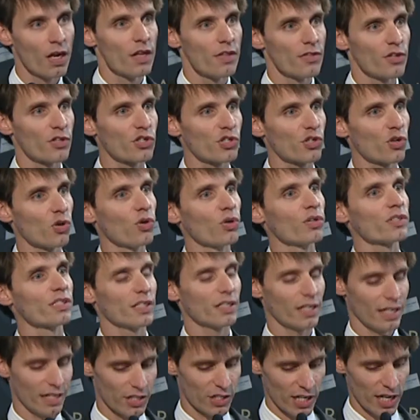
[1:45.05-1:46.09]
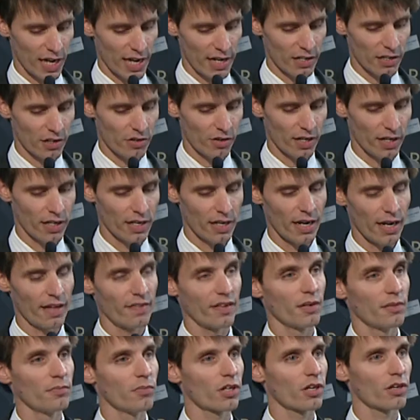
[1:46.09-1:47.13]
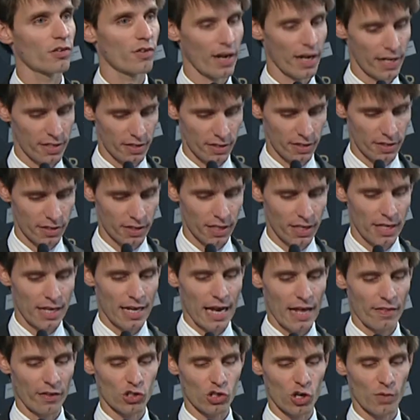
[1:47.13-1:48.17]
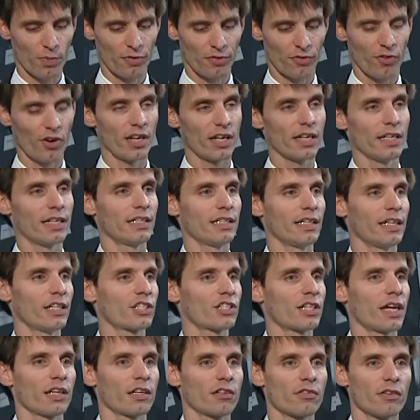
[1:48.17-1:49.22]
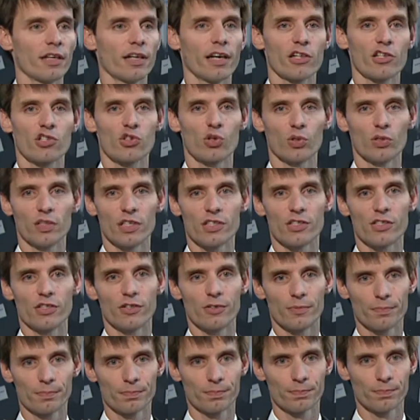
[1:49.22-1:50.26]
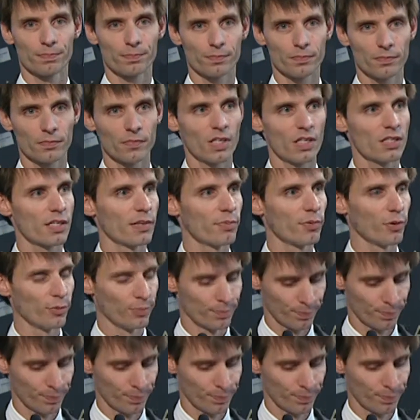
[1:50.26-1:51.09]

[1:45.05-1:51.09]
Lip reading: The scores in each category are then moderated, and the top 3 in each category are shortlisted. Simple.